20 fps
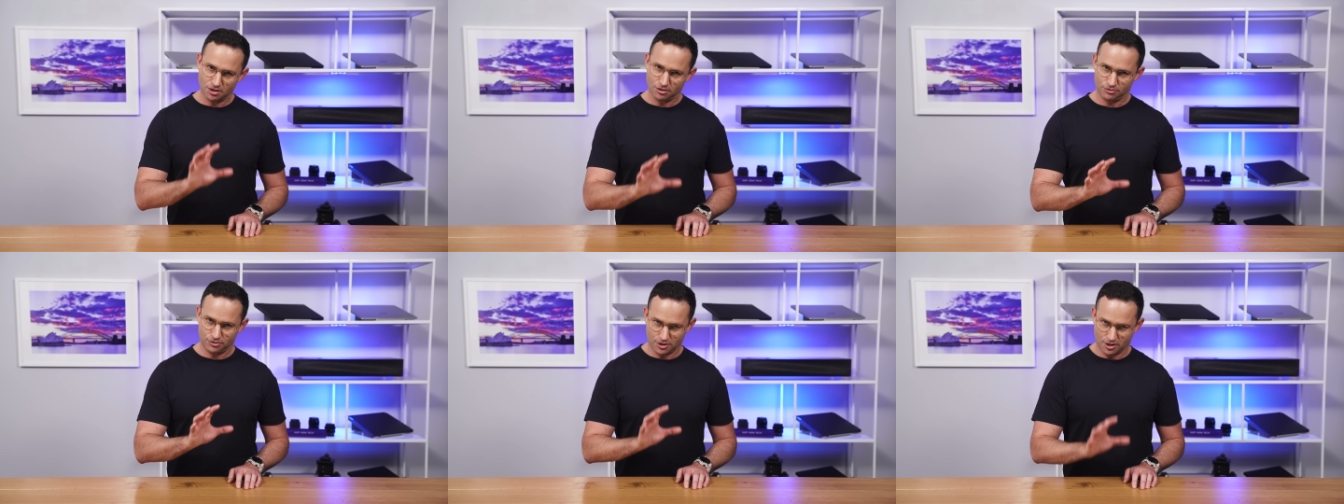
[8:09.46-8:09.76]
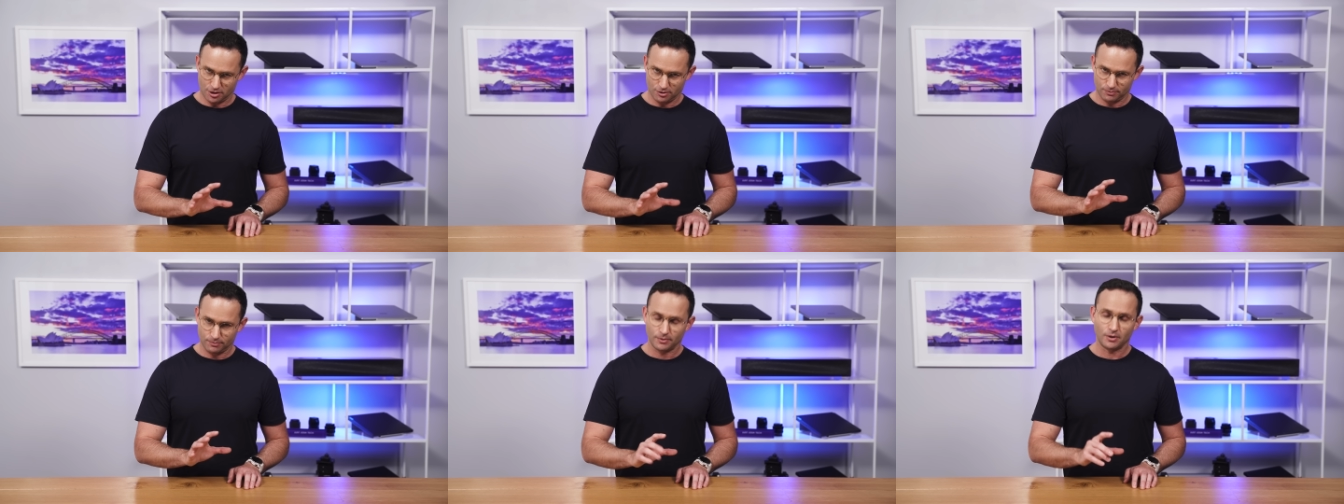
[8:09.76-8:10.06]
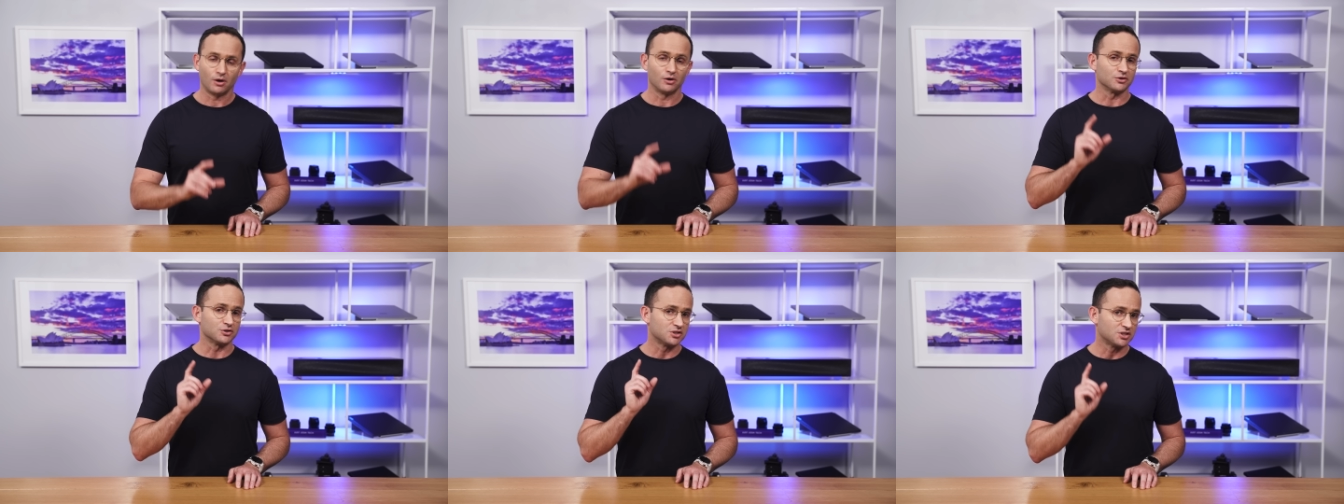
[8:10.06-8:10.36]
note though,
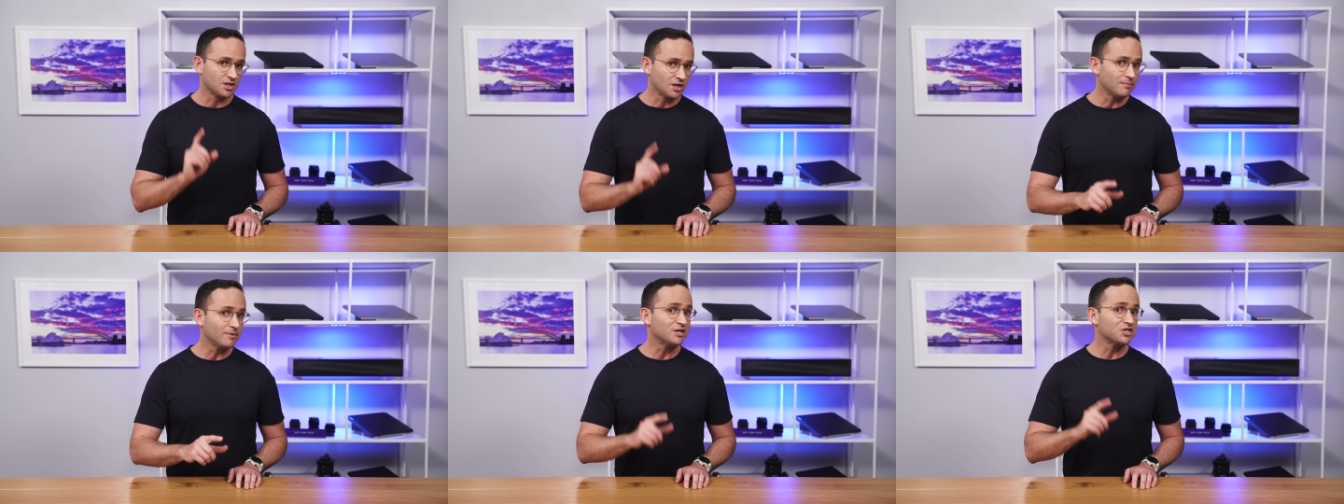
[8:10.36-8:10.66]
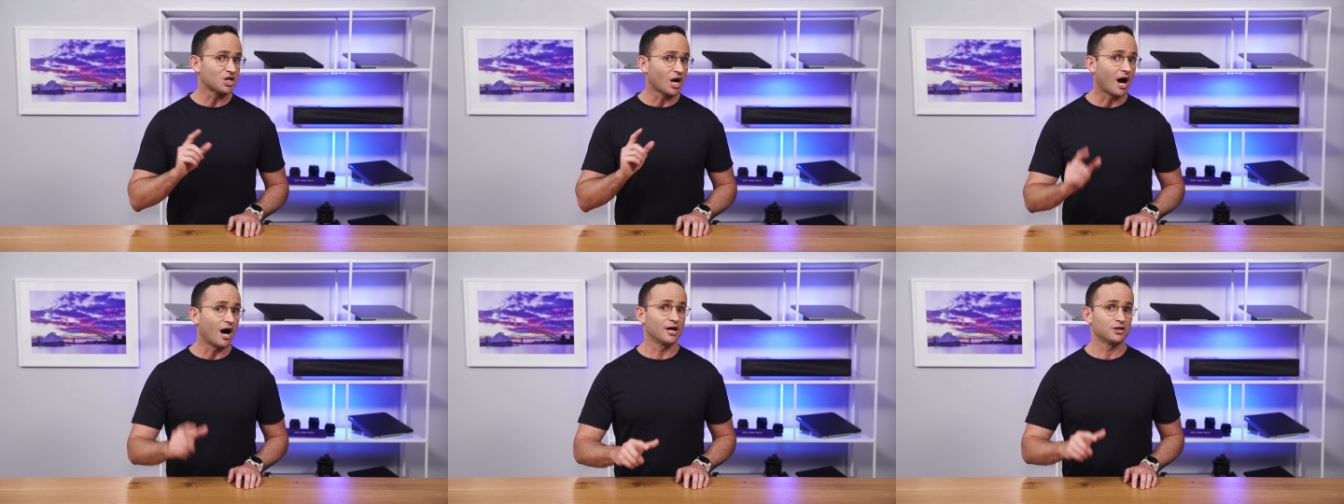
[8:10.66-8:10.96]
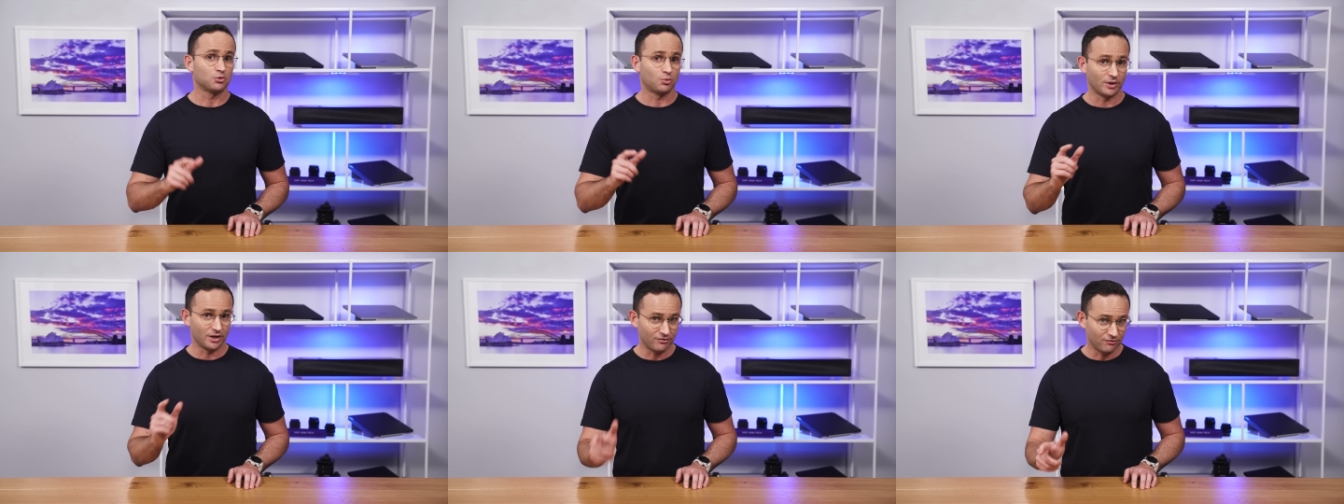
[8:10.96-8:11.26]
on Cinebench
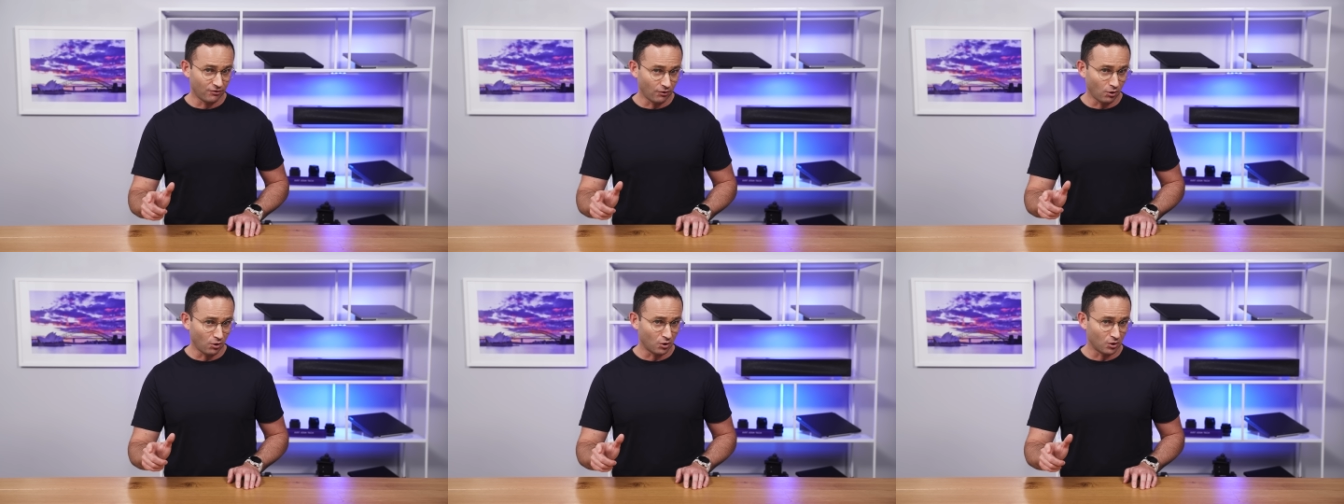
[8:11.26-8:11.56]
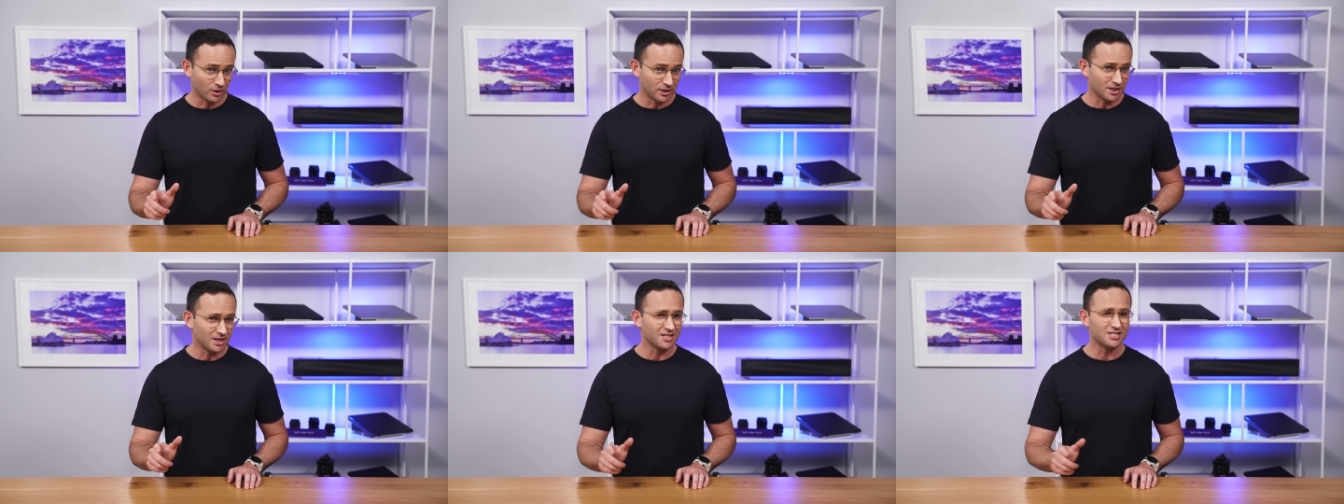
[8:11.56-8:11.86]
R24,